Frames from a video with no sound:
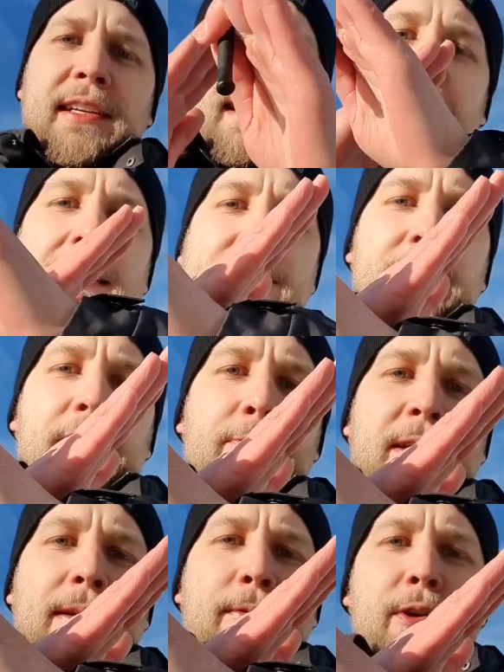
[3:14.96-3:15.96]
Cancel the
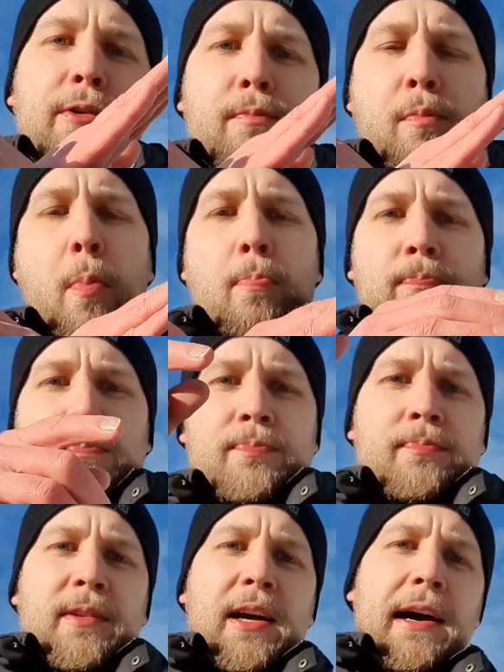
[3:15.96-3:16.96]
review,
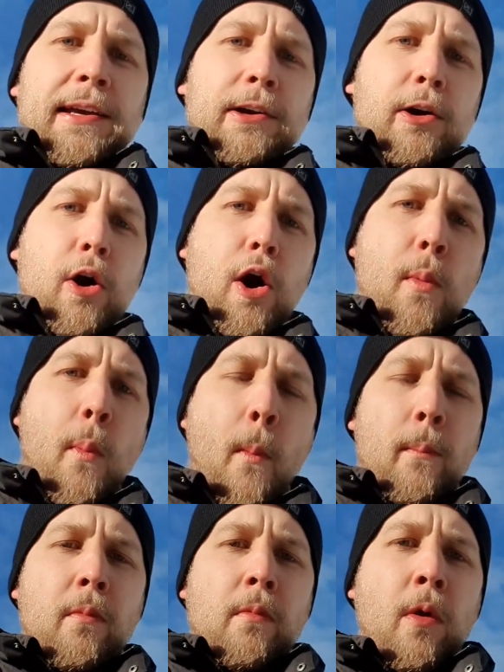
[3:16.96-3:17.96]
I go home
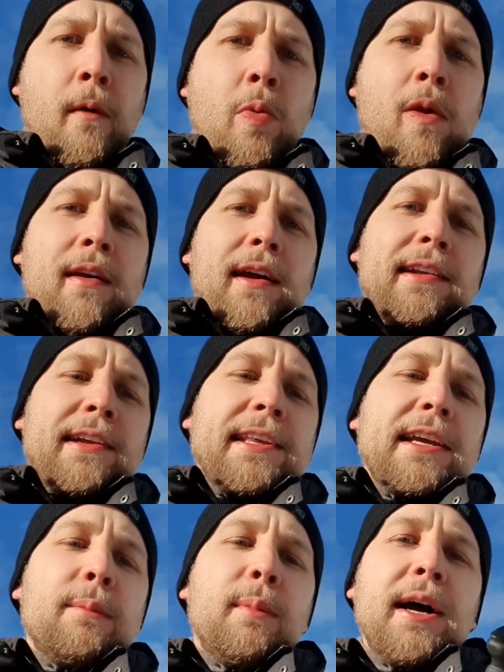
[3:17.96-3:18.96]
and I
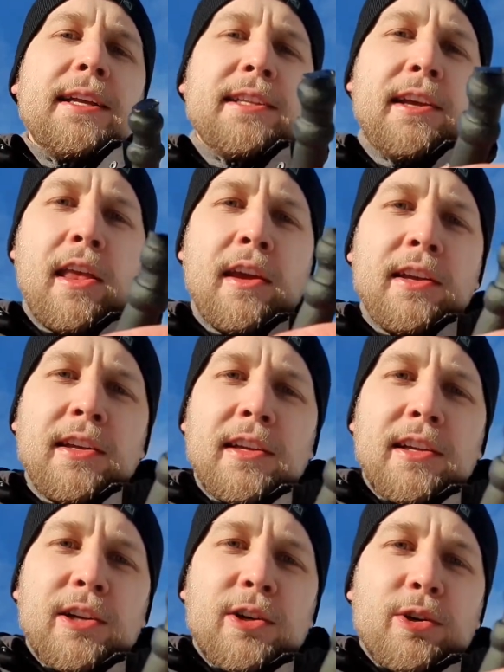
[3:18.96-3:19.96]
take a bite
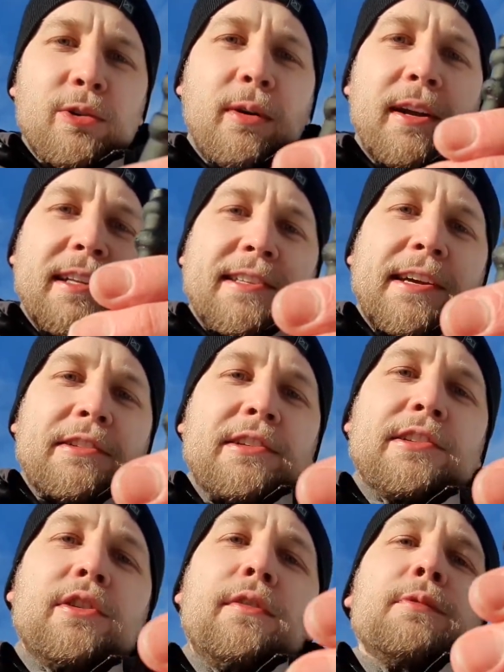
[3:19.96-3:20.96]
when it's actually
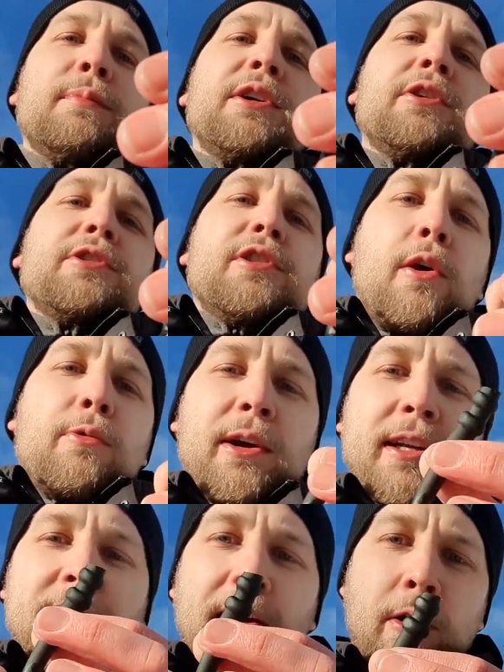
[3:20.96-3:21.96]
soft, because
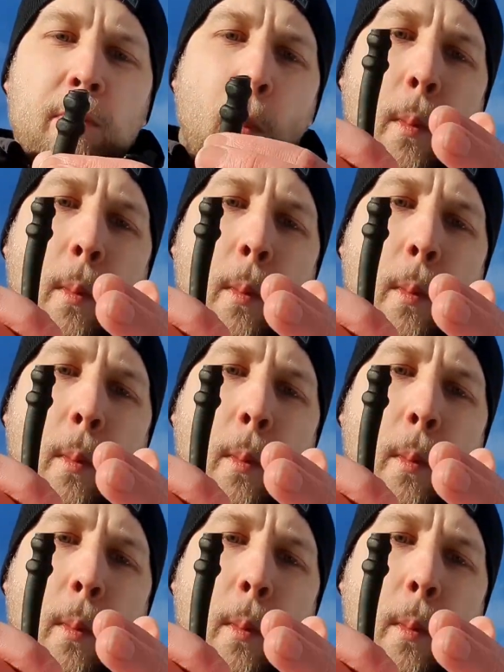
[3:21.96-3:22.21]
right now